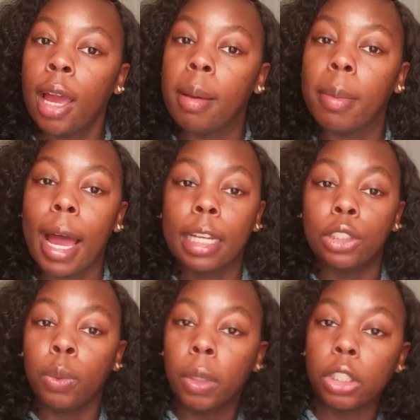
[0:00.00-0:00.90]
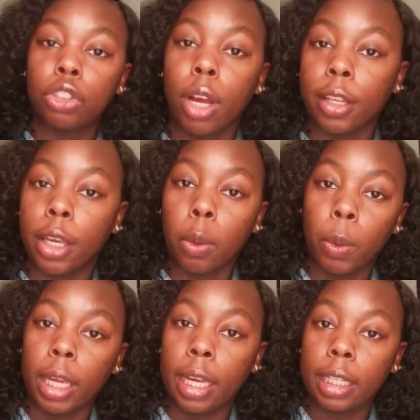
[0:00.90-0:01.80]
But I do want to try their
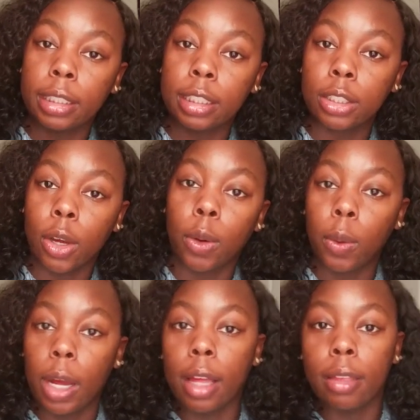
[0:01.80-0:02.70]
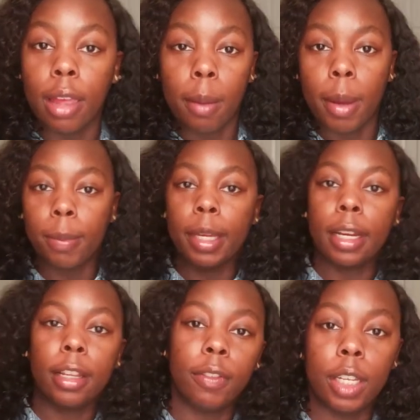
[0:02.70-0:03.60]
wig, so that might be
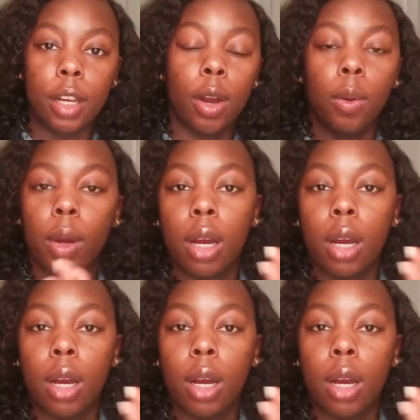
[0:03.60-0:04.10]
another video